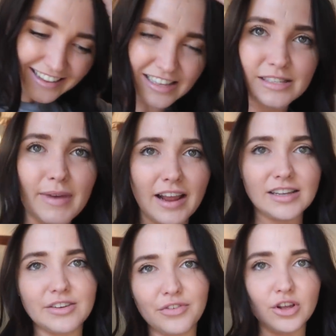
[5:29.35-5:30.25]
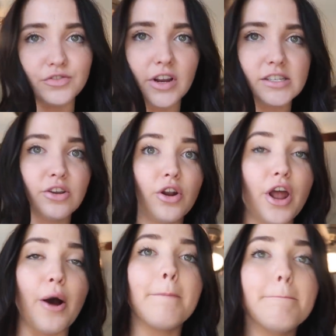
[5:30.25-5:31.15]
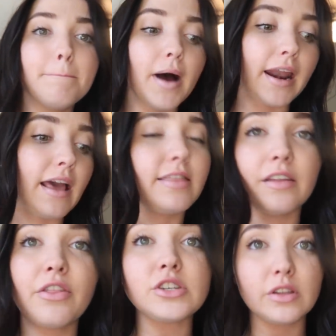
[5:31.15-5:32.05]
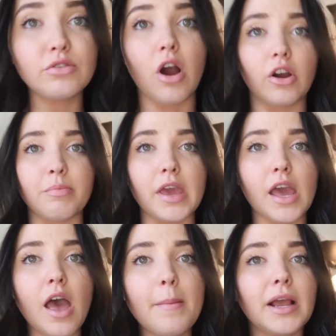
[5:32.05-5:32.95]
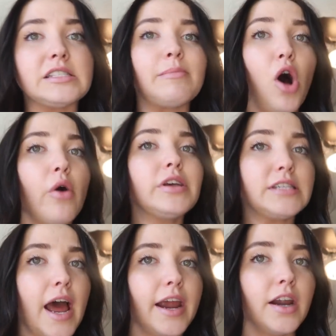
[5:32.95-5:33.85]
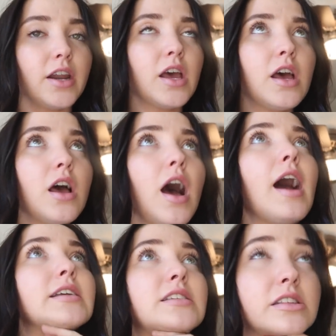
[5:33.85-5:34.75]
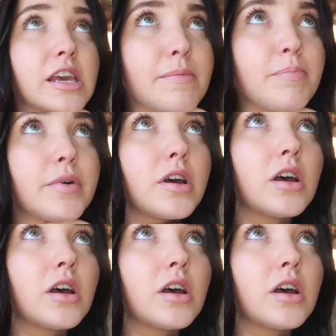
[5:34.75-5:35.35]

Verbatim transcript: This is my cousin, for those of you guys who don't know, but I think there's something wrong with me, because I'm always tired, I sleep,